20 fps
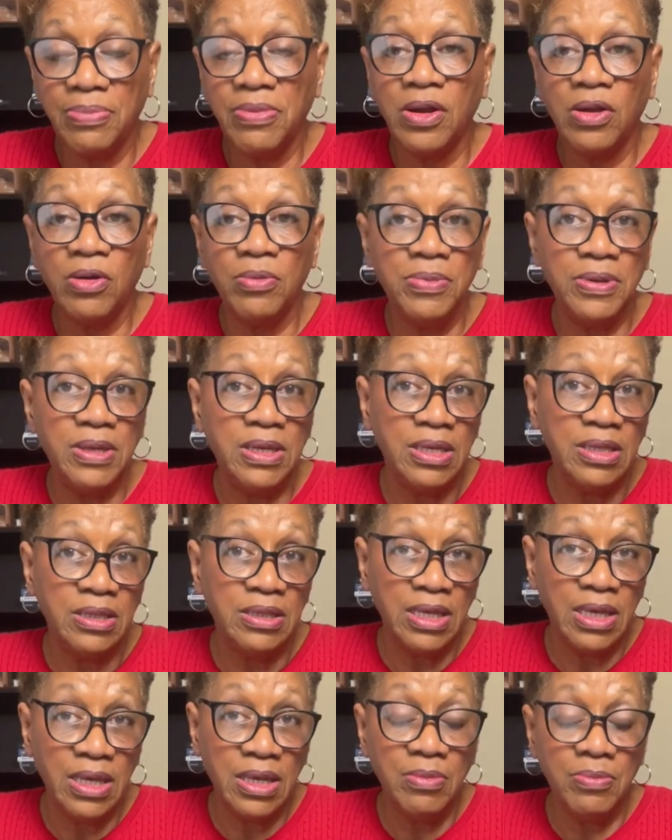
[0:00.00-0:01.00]
that'll be in
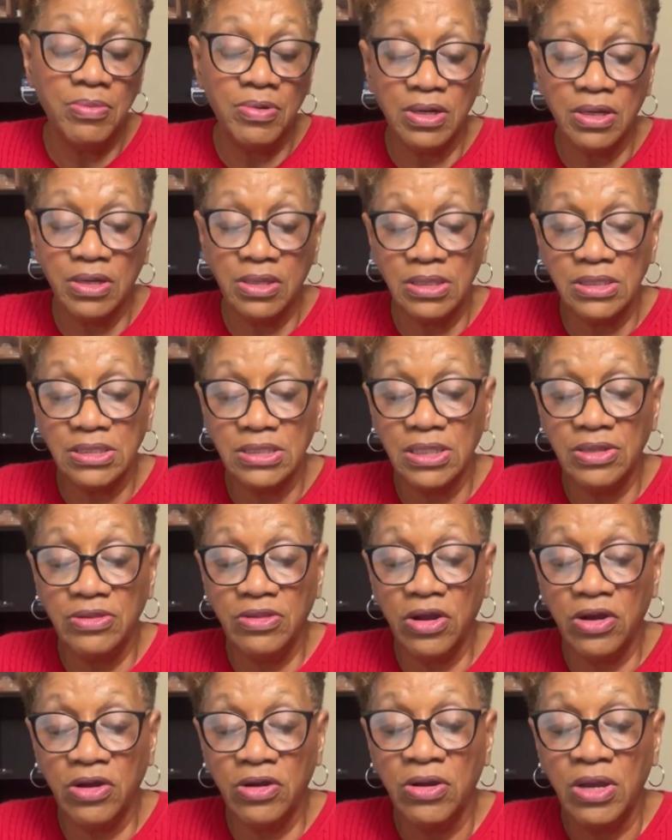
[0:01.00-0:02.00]
the ebook, it's in
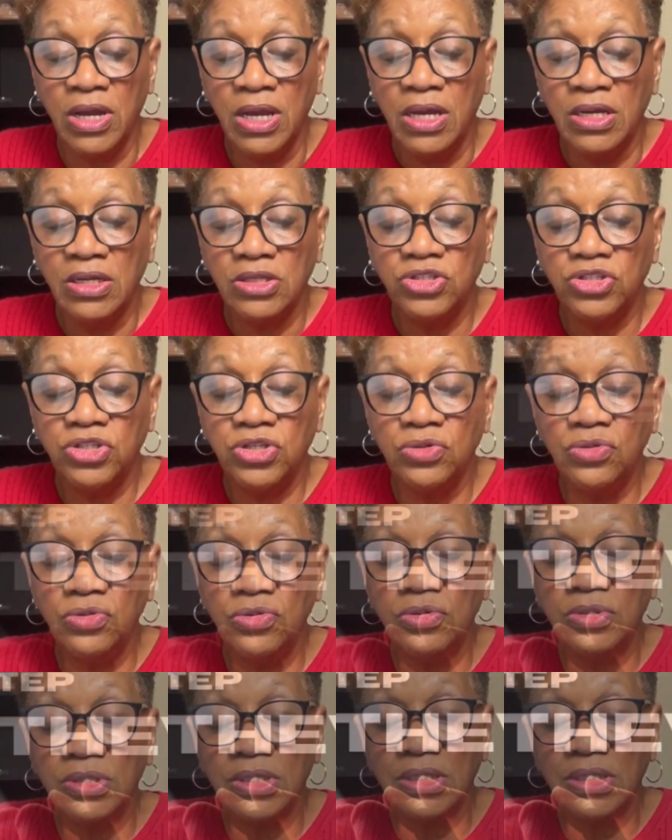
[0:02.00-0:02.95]
there. Choose